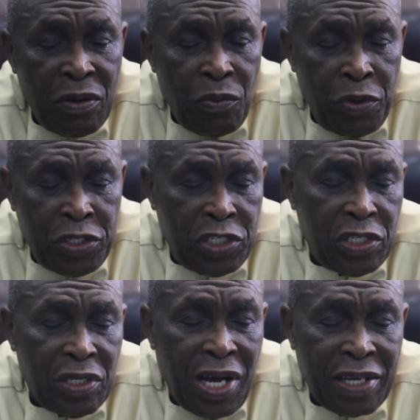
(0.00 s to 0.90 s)
which
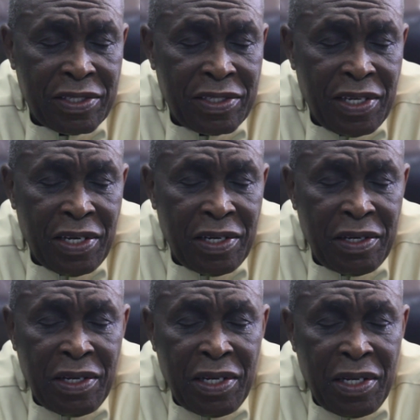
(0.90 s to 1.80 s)
has
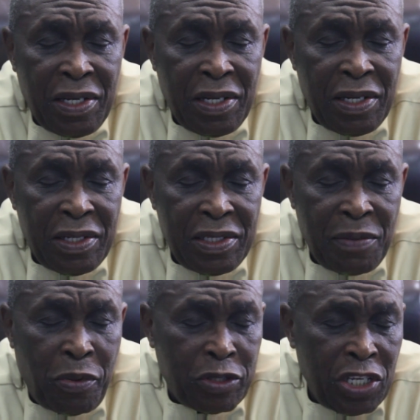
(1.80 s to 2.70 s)
the
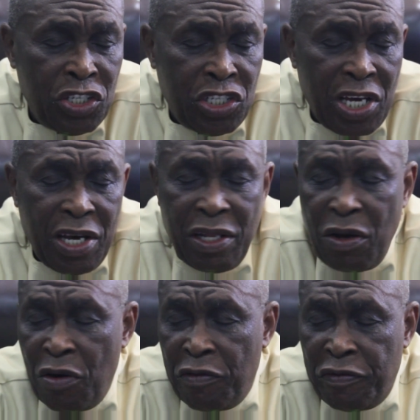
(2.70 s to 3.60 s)
potential
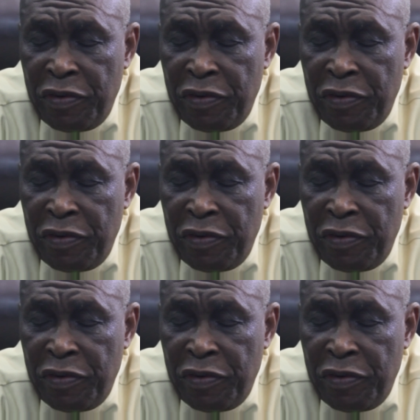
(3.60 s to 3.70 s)
of